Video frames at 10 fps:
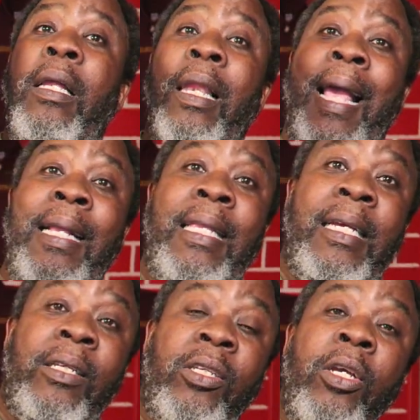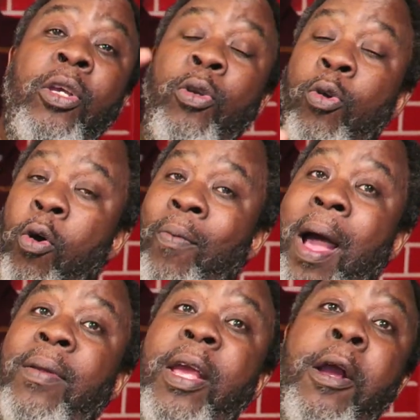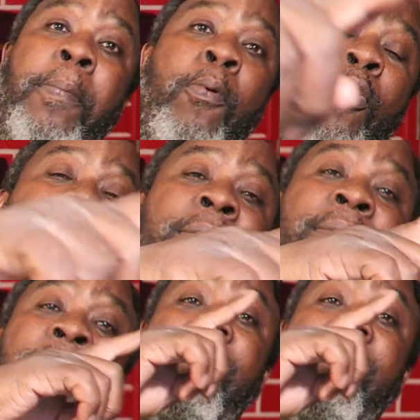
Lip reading: like this. You go around the airport,